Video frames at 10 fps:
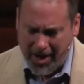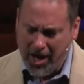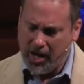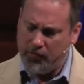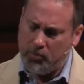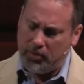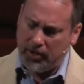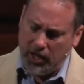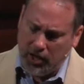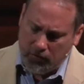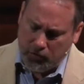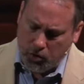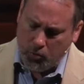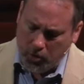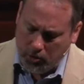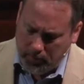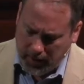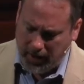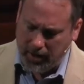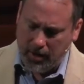if you believe, you will
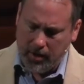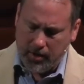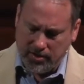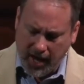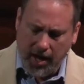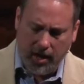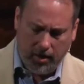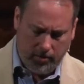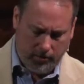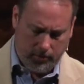be saved.